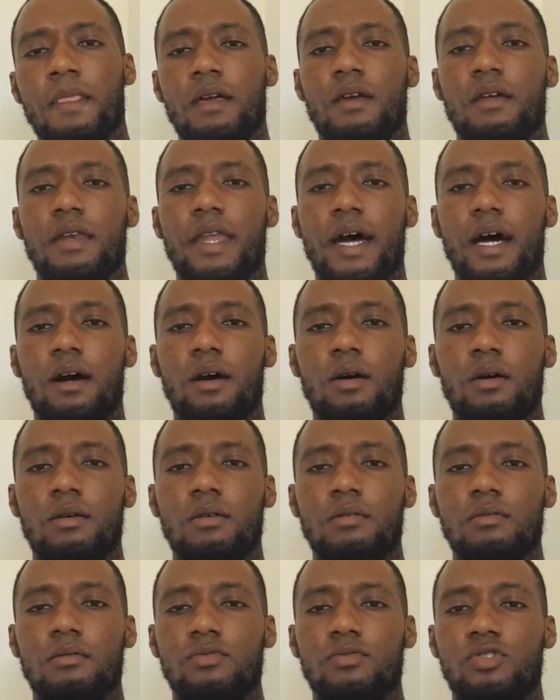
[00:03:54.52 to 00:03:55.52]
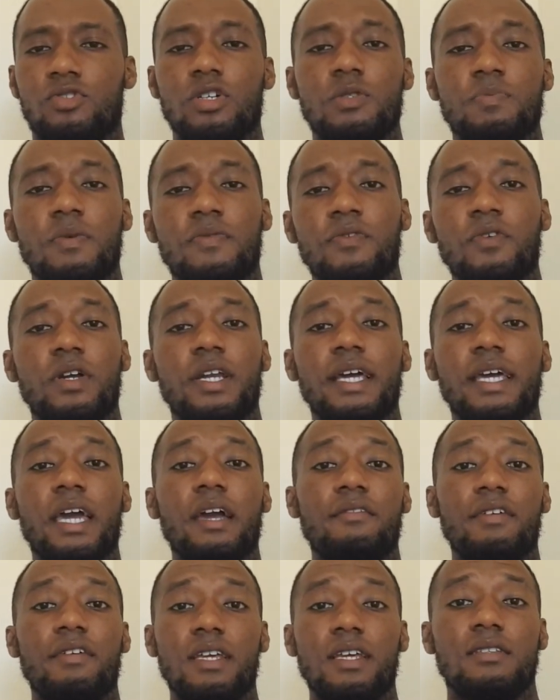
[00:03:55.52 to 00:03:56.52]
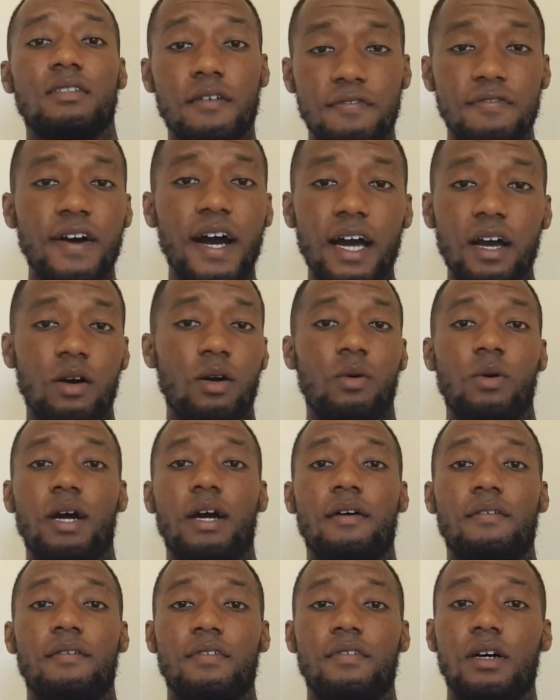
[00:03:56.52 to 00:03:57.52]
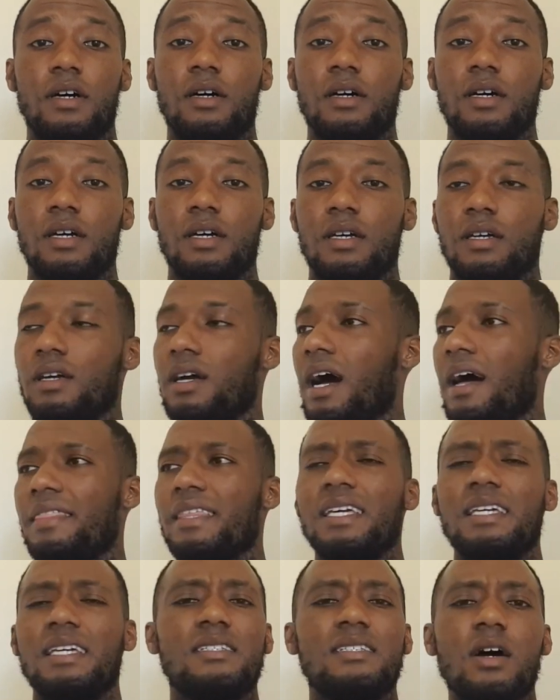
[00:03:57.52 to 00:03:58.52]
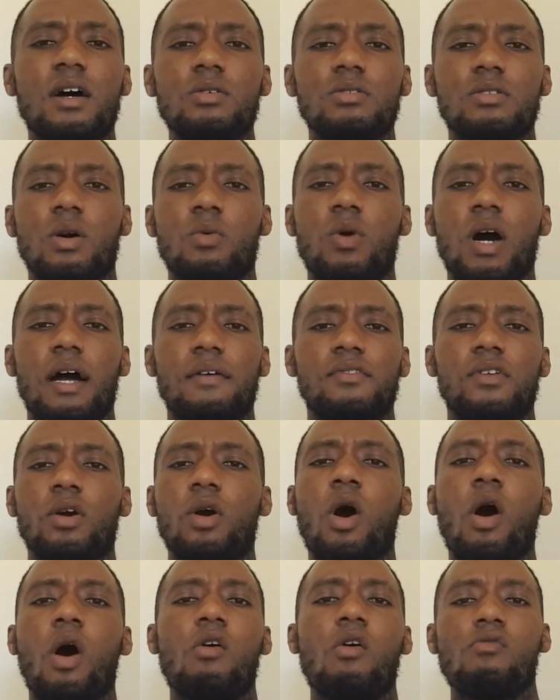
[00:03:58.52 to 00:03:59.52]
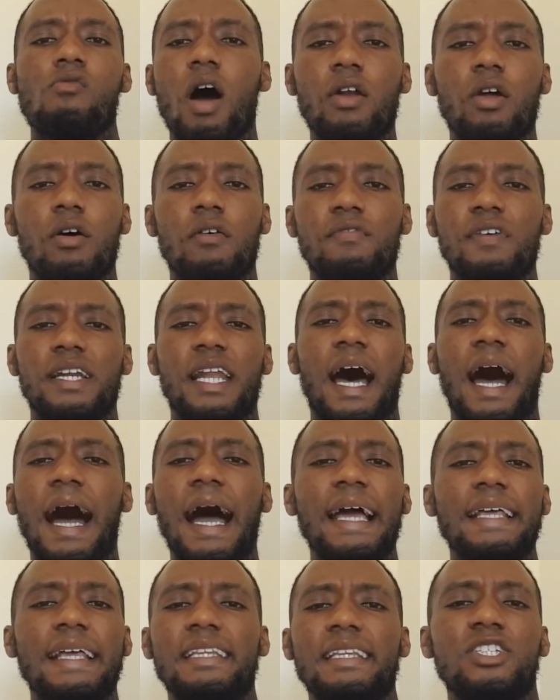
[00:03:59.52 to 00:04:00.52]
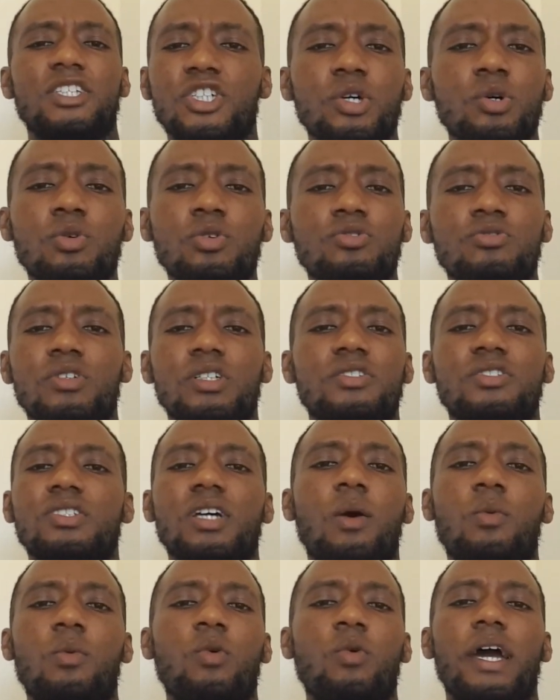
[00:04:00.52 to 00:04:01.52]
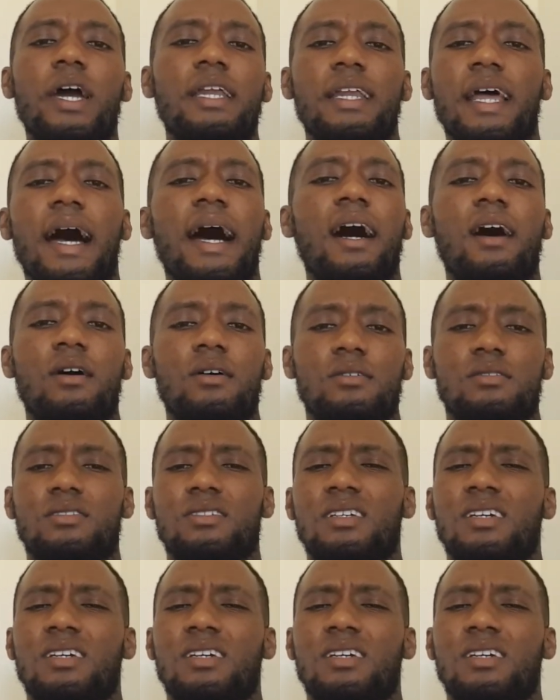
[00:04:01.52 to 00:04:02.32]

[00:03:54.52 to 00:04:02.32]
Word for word: Now, just before they get ready to fight or whatever, I think he tells the wife to go and run off and hide the children somewhere in the house.